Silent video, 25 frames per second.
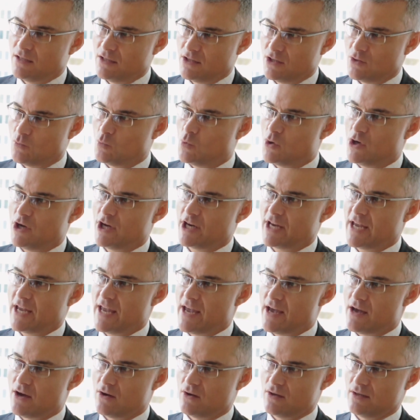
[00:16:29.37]
the work
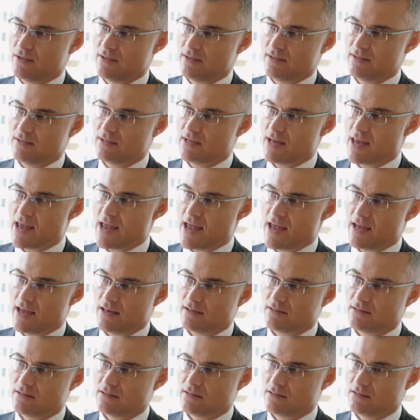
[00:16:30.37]
hours
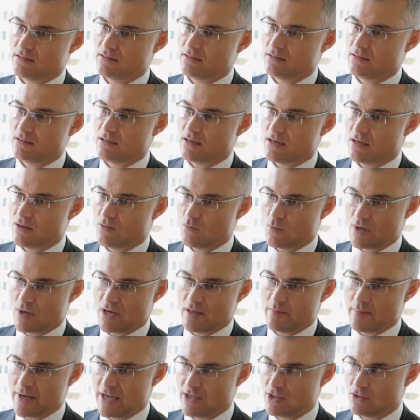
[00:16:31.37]
at one
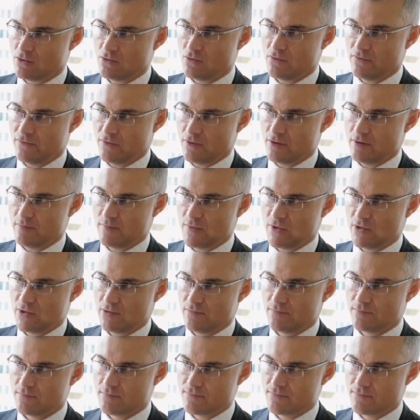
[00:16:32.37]
of the major law firms,